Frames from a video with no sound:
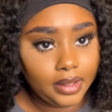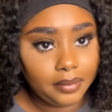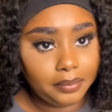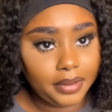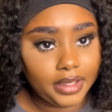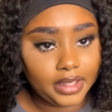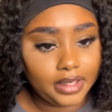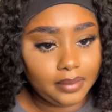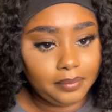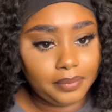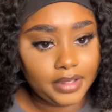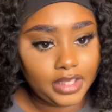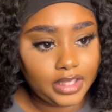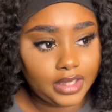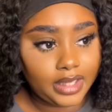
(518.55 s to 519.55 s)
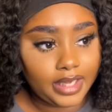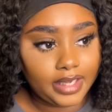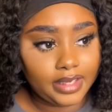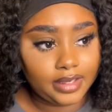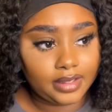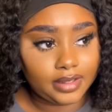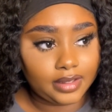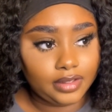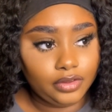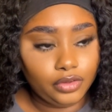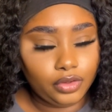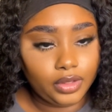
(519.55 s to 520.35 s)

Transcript: but it can be like, you know,